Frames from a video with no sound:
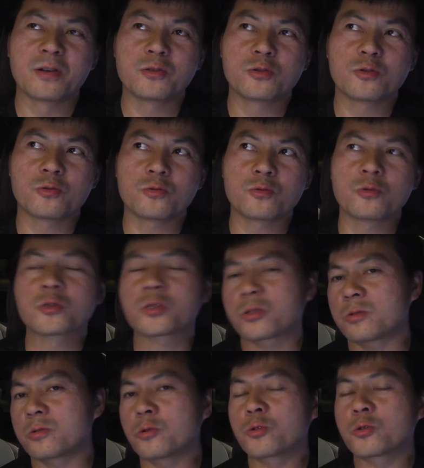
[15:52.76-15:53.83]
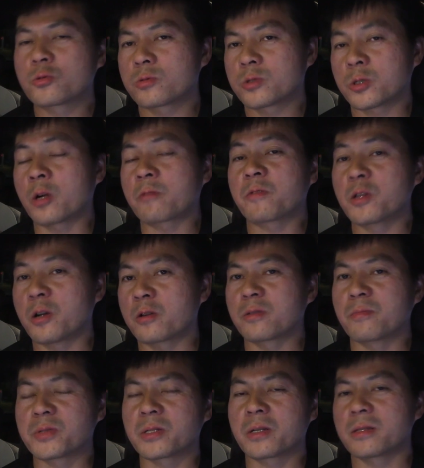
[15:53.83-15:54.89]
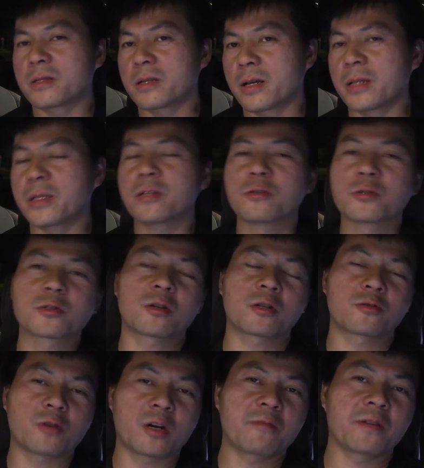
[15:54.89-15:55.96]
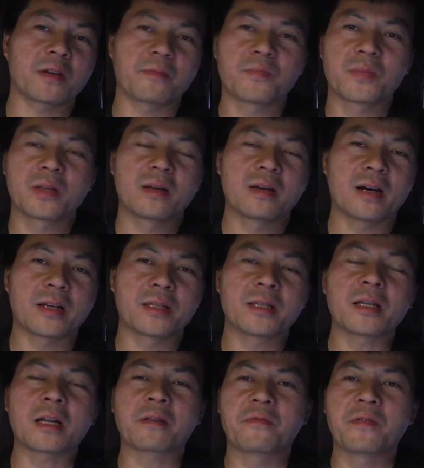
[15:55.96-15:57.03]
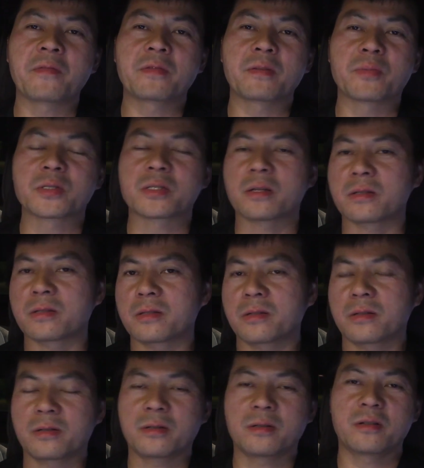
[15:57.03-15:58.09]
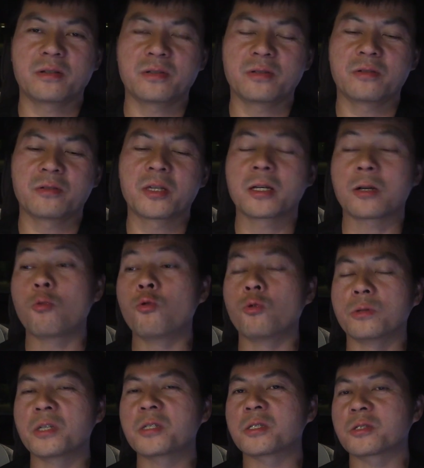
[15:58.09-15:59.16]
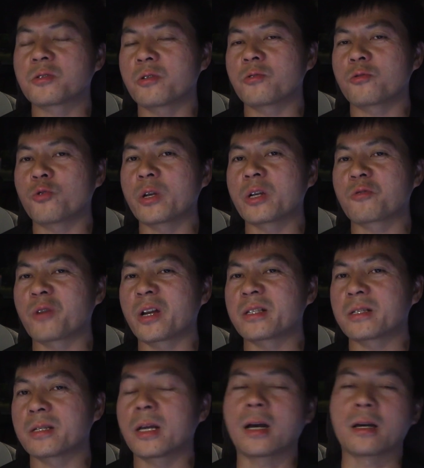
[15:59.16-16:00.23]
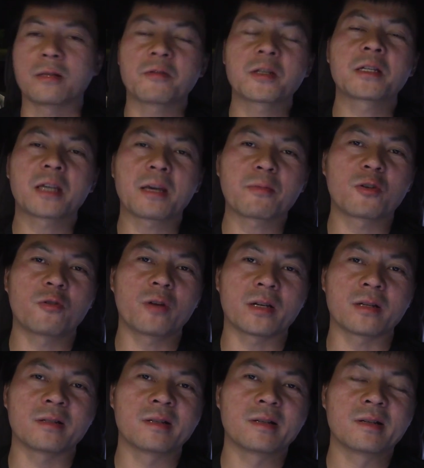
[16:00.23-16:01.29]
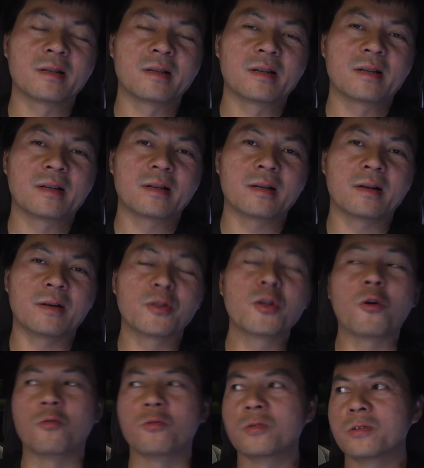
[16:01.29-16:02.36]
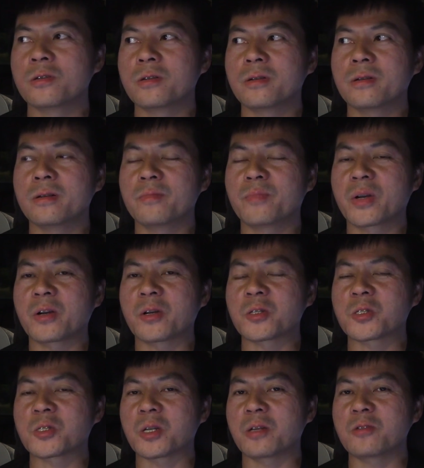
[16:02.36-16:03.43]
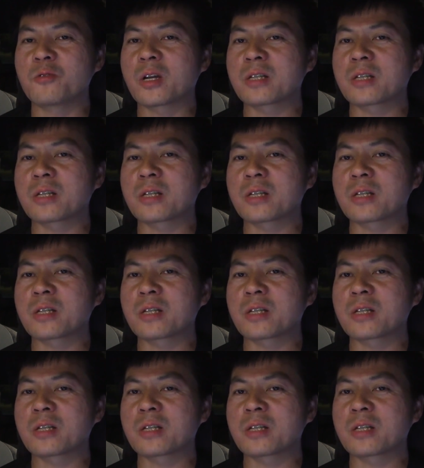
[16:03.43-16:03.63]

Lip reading: you start with 100% and then you start driving, and then at 50%. You think, oh, this is going great. Yeah, we can keep going. No, because you